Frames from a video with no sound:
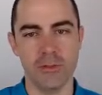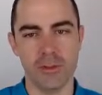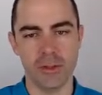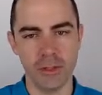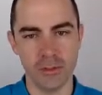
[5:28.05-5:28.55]

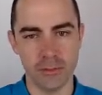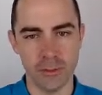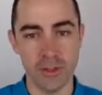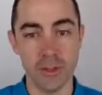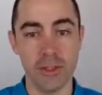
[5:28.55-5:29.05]
for
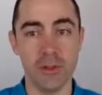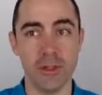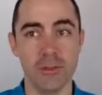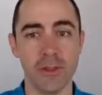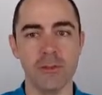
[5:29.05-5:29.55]
this given
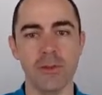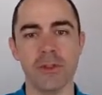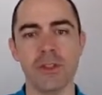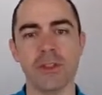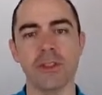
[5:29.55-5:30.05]
event, what is